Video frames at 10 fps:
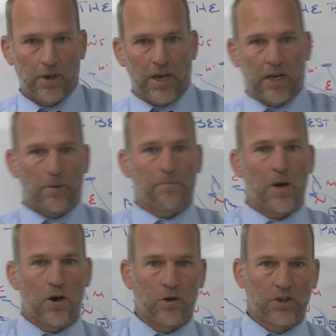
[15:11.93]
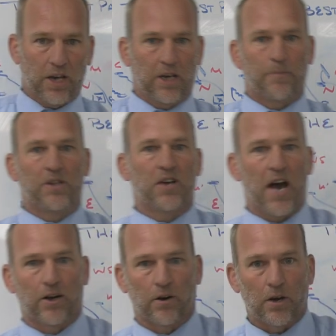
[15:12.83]
it could be mills, it could be
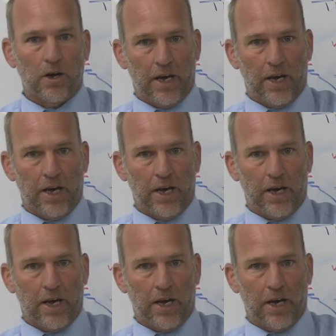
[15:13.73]
dagger,